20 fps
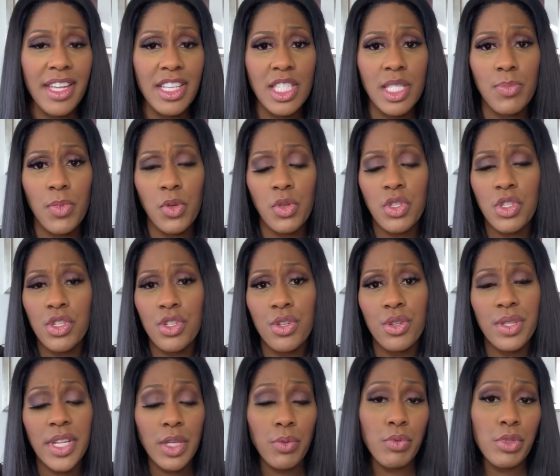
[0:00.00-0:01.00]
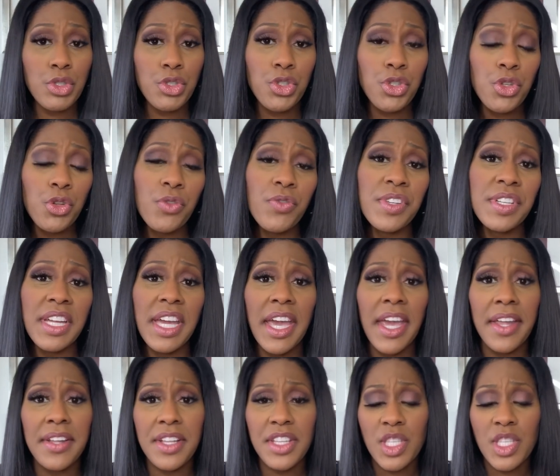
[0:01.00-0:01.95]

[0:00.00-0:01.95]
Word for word: It's supposed to like rejuvenate.